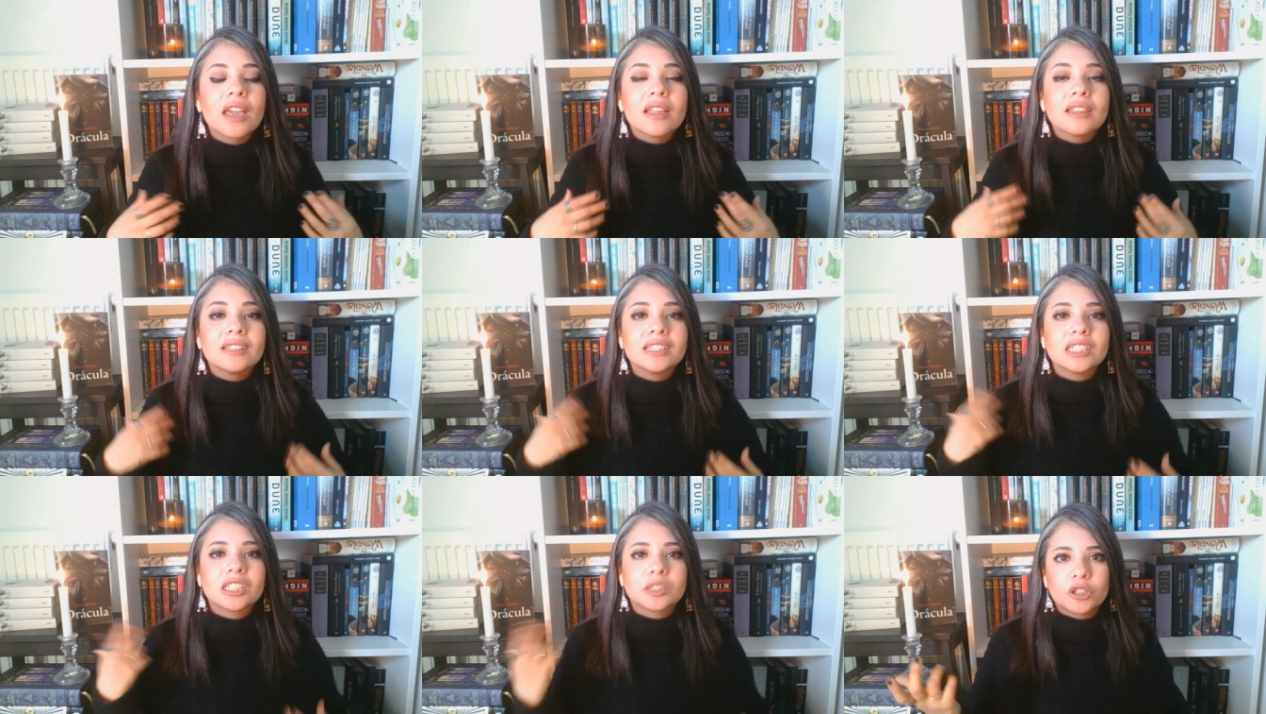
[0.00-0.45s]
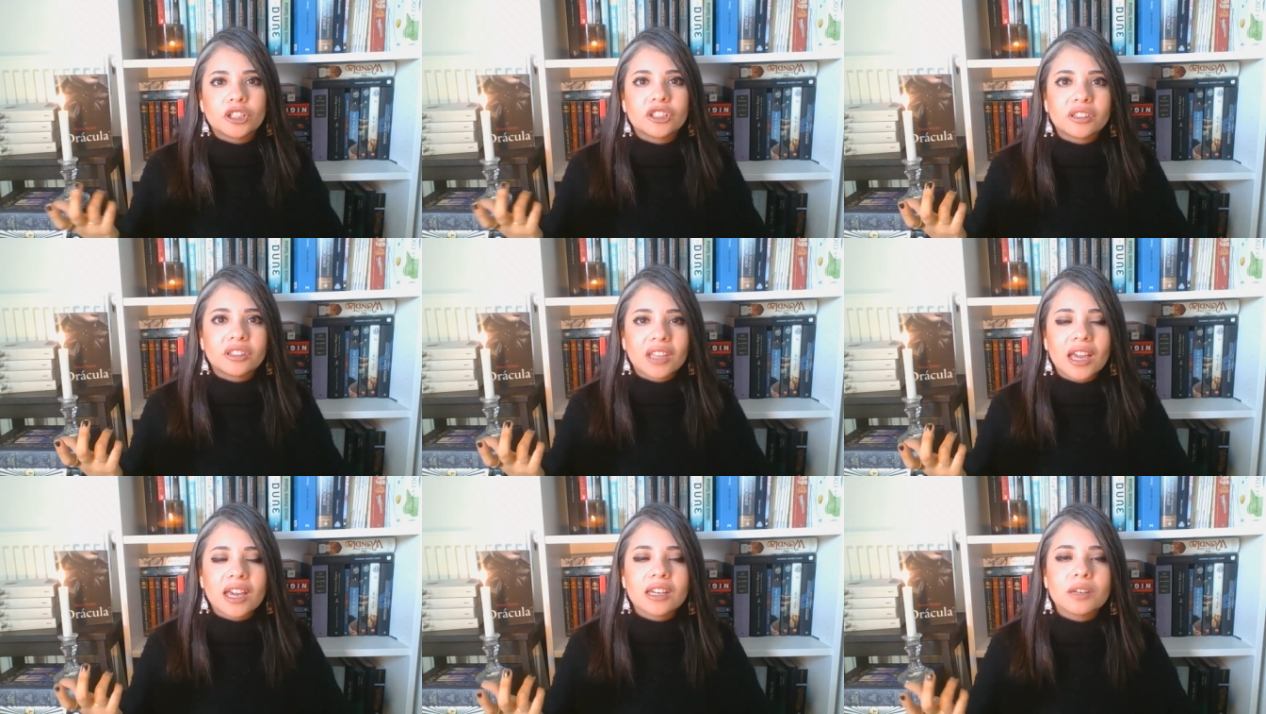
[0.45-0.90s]
This book
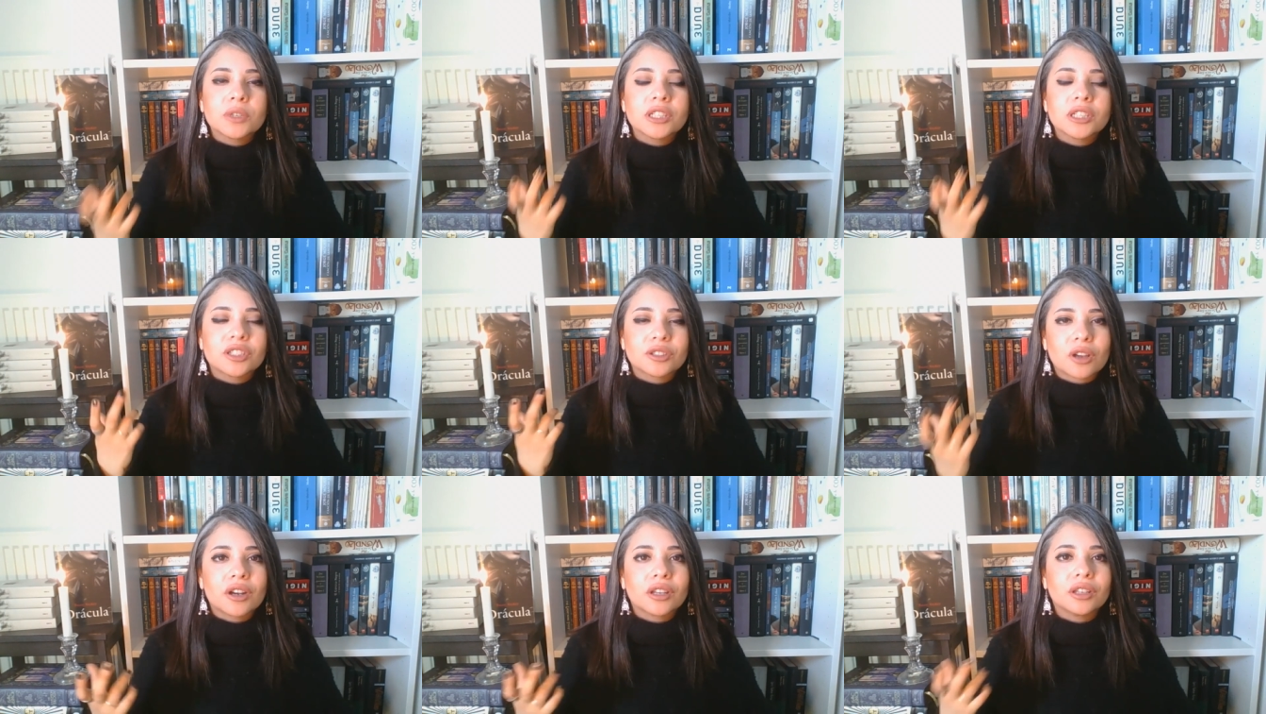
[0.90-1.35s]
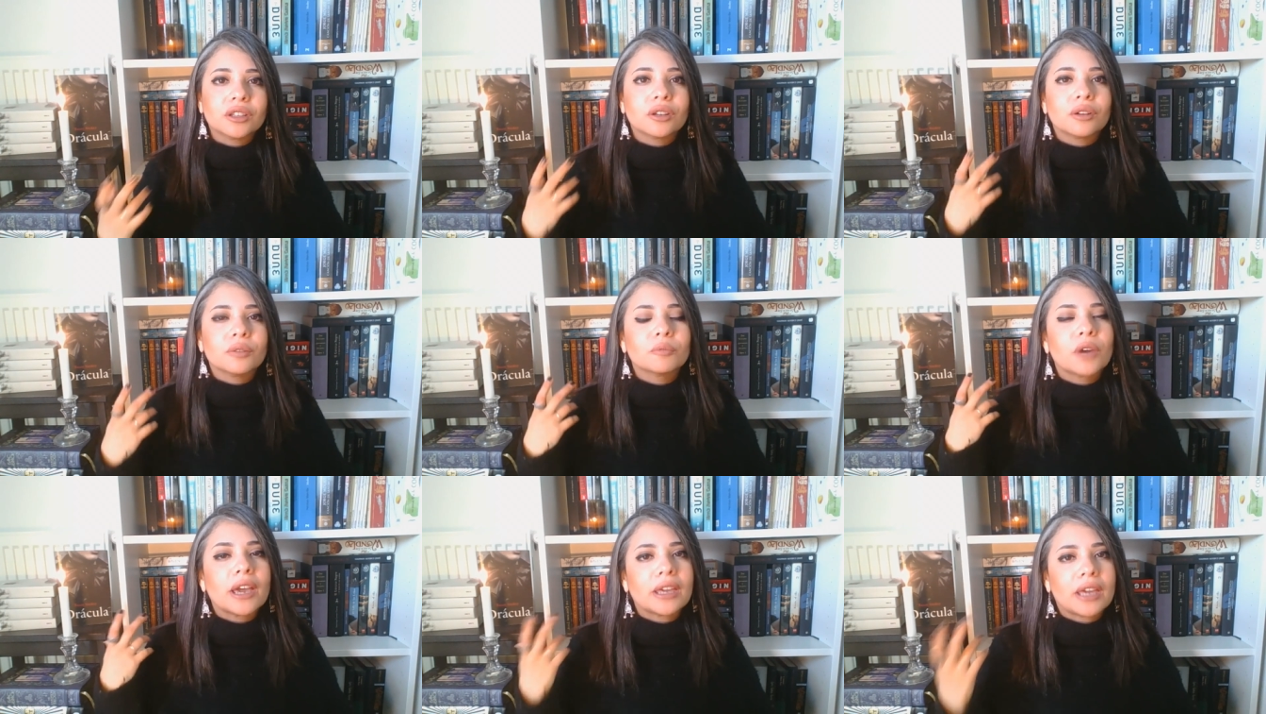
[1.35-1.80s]
tag was started
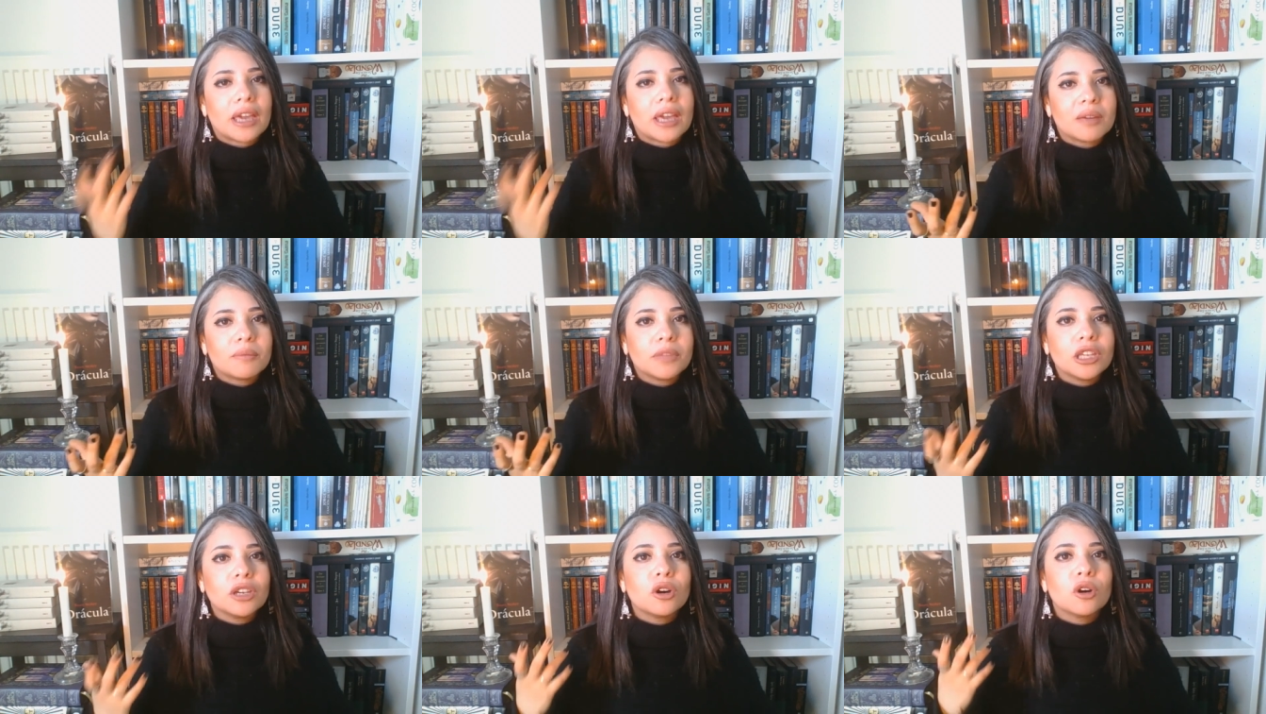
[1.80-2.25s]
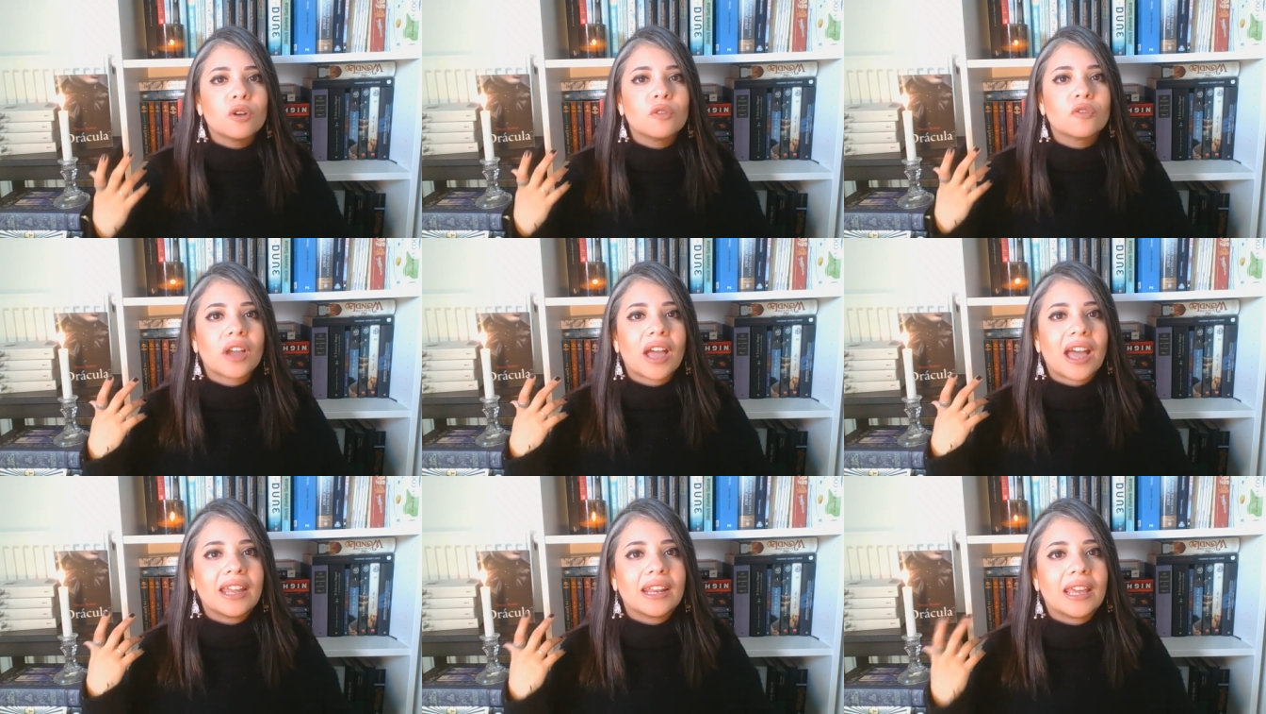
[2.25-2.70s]
by Emmie over
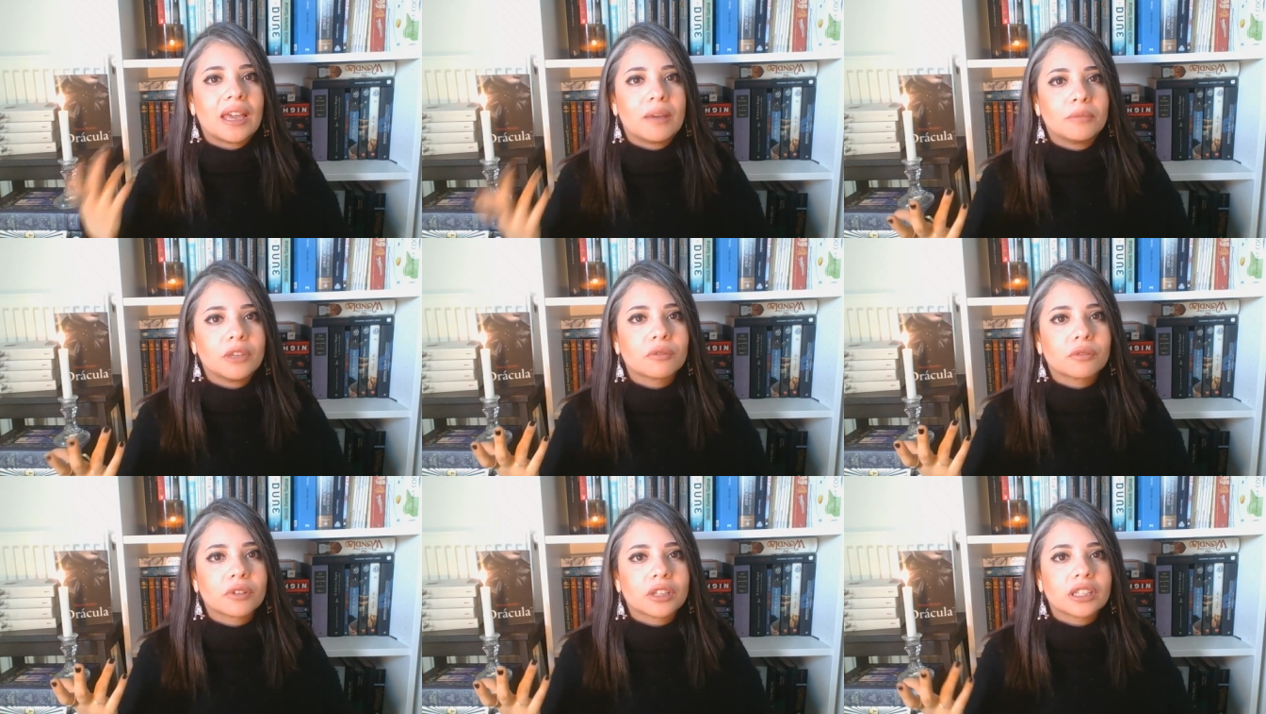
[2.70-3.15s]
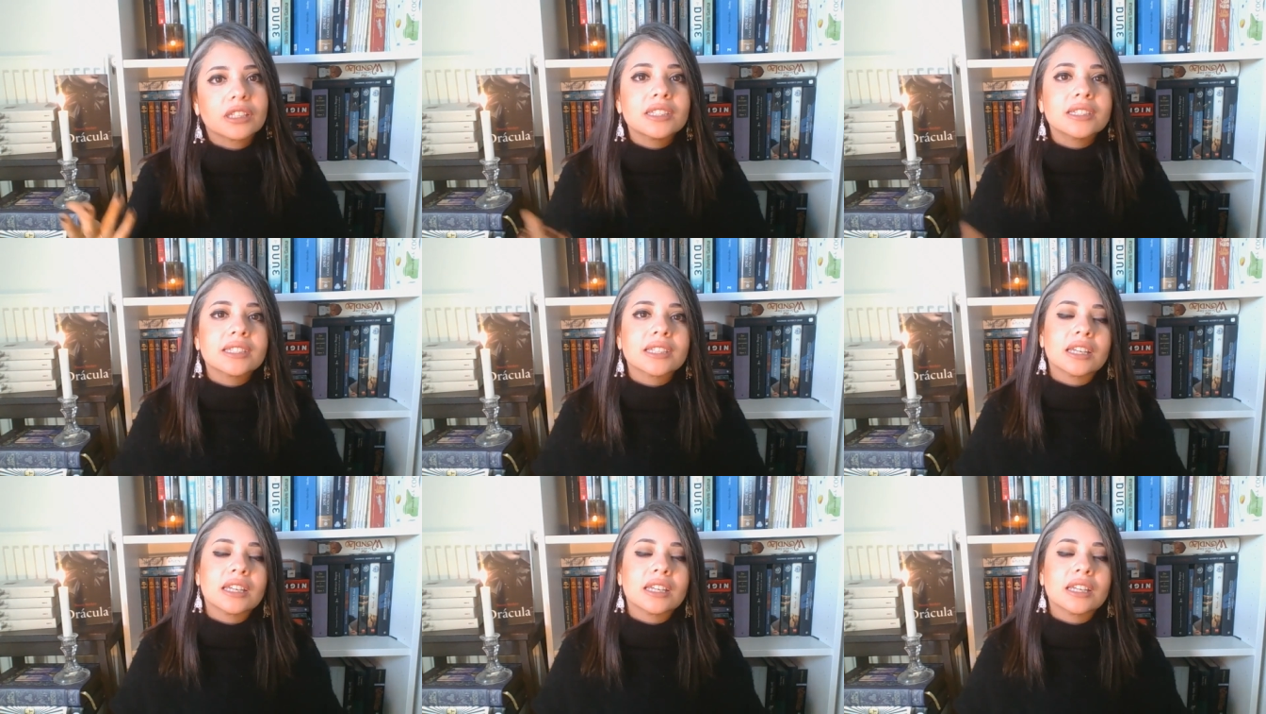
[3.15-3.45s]
at Emmie Reads